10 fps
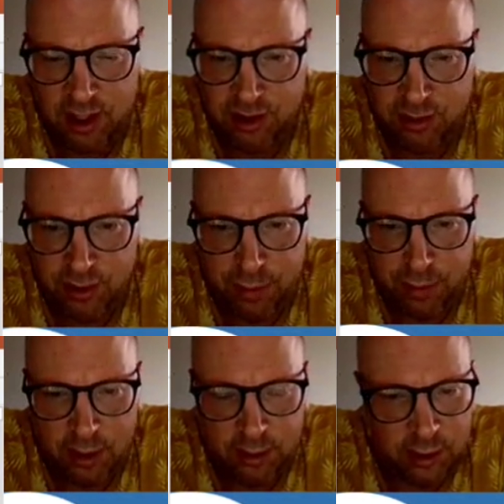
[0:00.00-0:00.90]
mechanisms
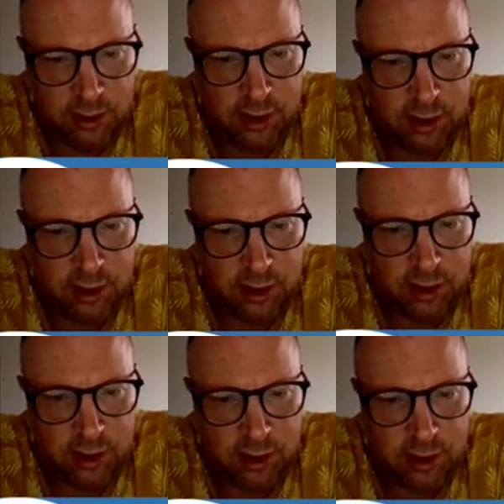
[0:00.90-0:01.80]
in place, and
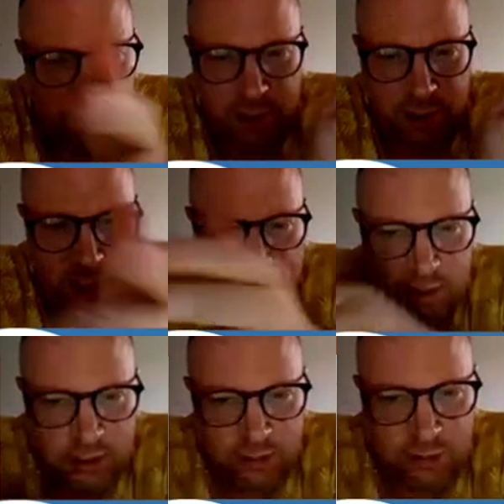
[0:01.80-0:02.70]
for some
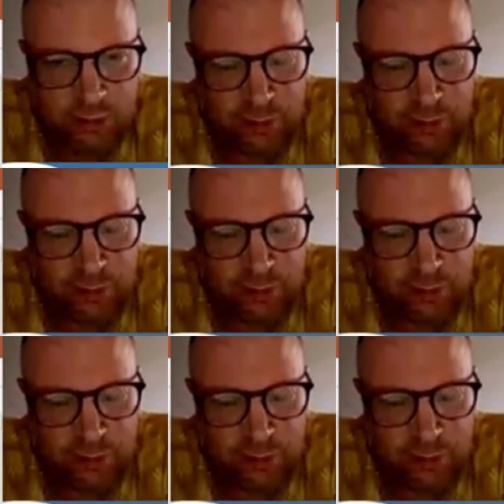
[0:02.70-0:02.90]
applications,